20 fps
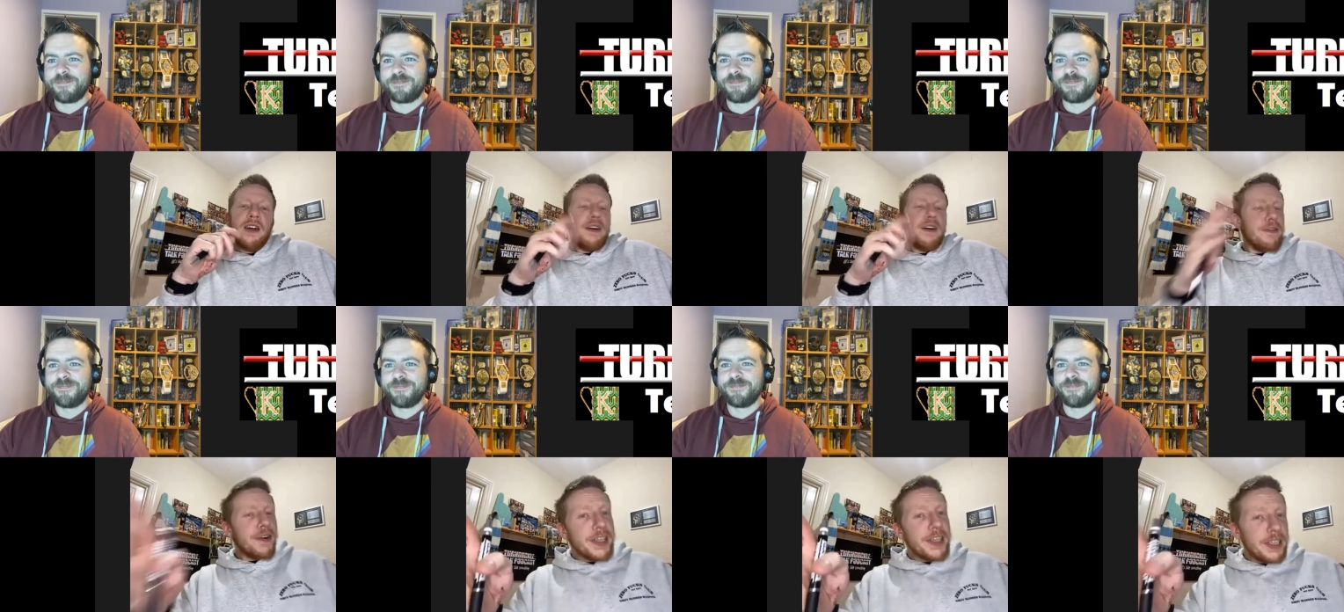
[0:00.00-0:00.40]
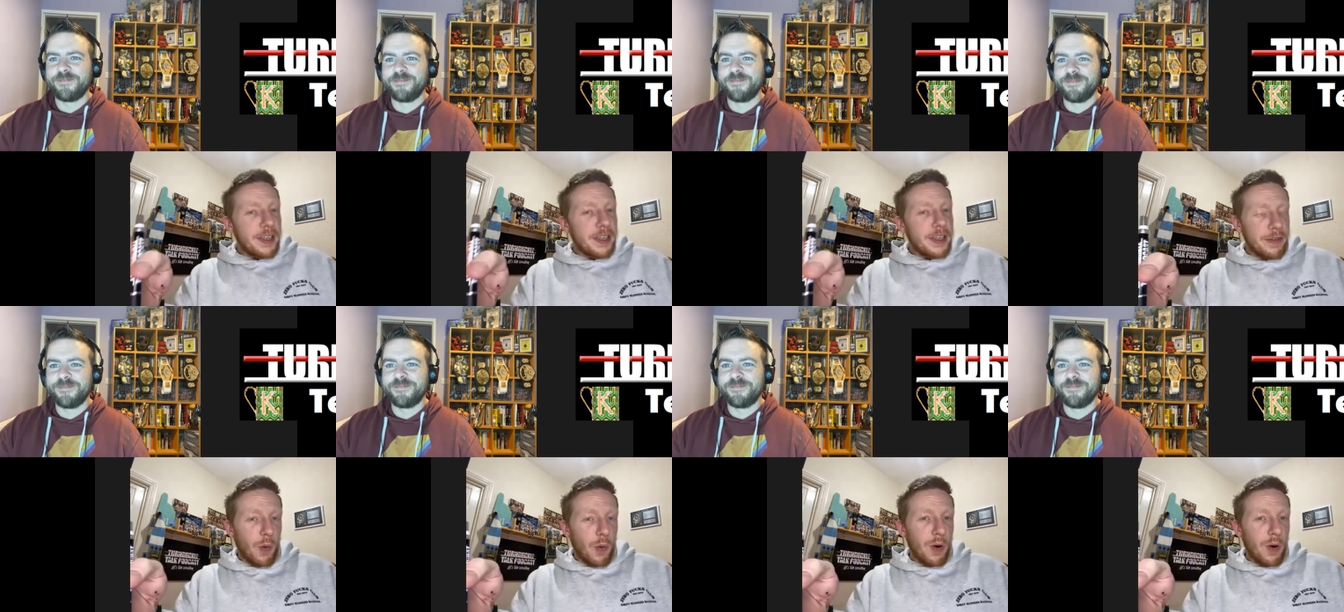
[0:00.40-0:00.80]
Speaker 1: Thank you
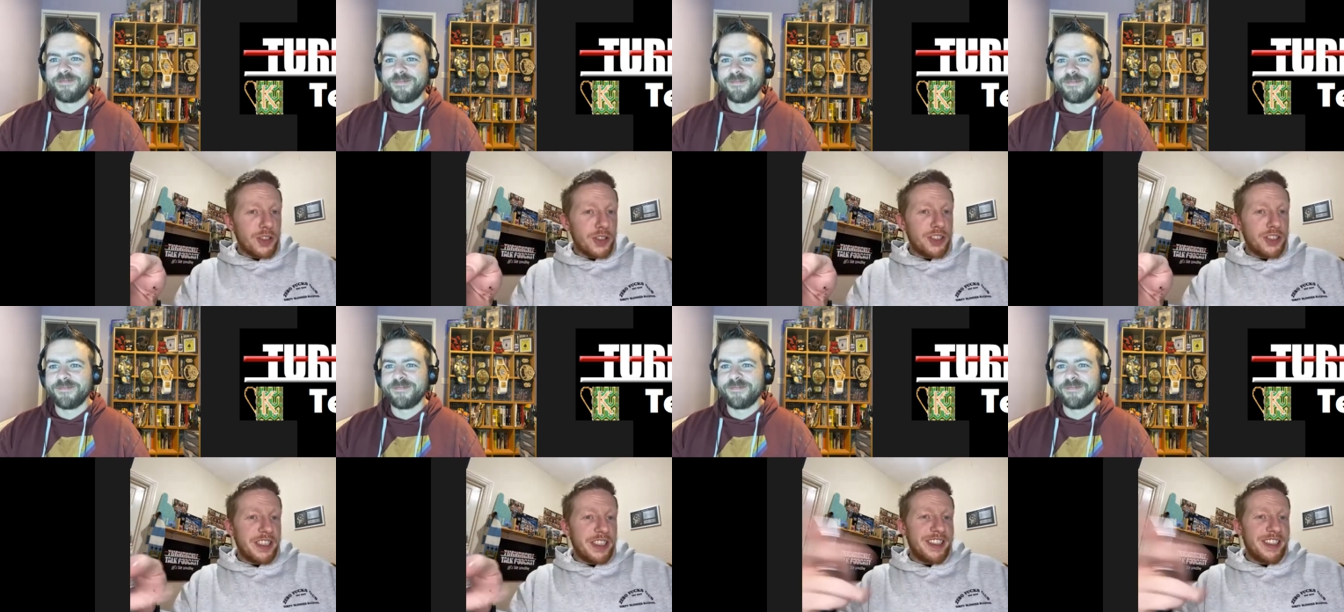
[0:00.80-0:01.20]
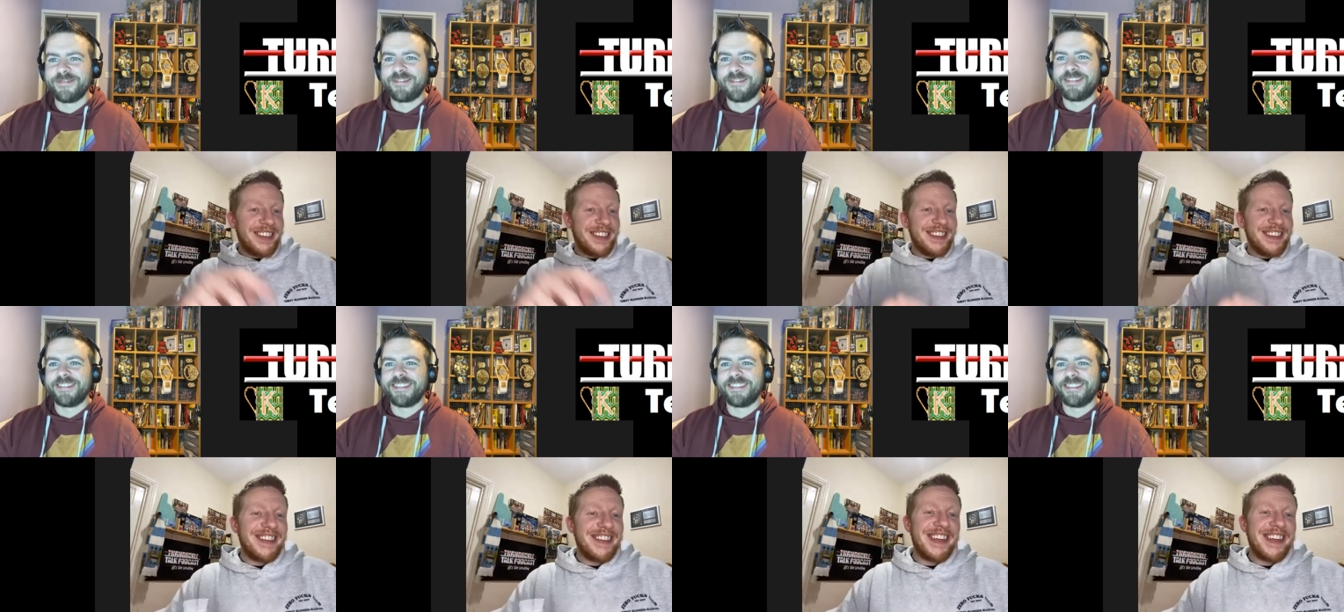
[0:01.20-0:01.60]
for watching.
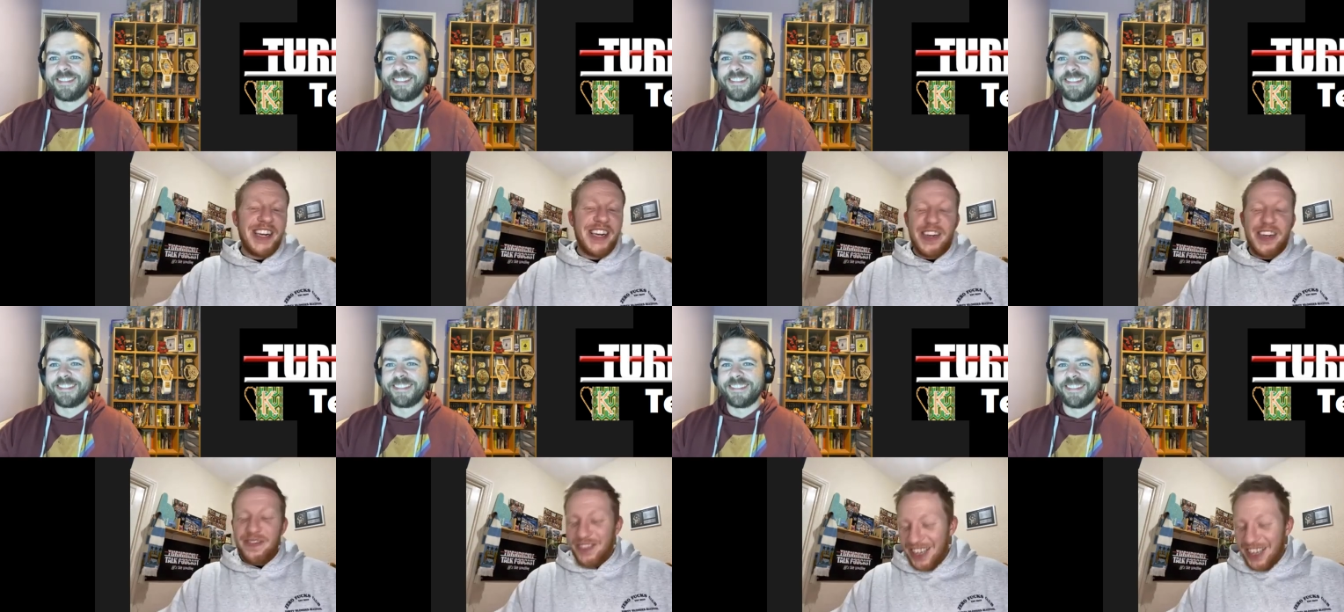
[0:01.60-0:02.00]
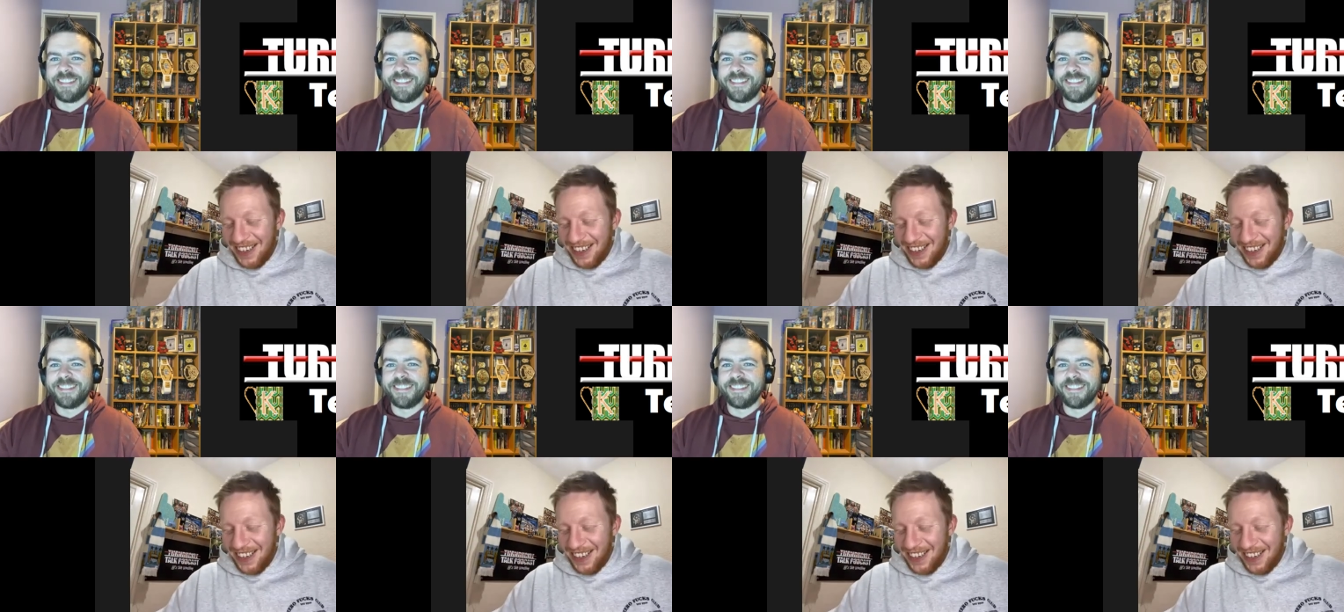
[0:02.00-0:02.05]
Um, no,